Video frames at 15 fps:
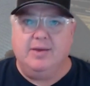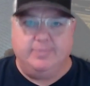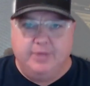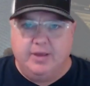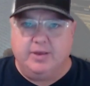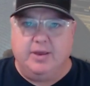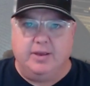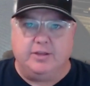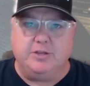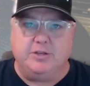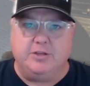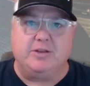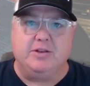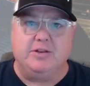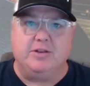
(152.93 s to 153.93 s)

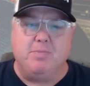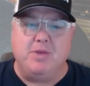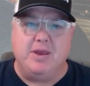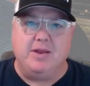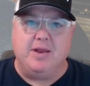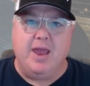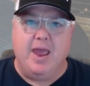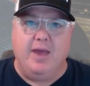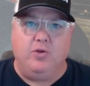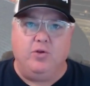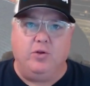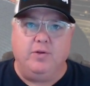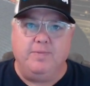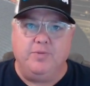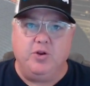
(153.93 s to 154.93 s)
expected to beat and
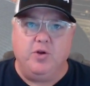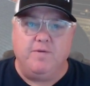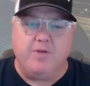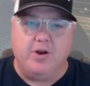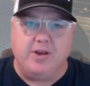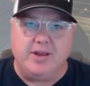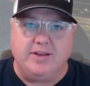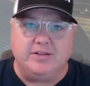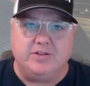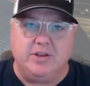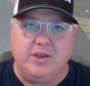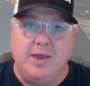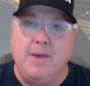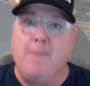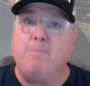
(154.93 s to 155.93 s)
handle, very
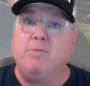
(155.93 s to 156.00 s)
easily.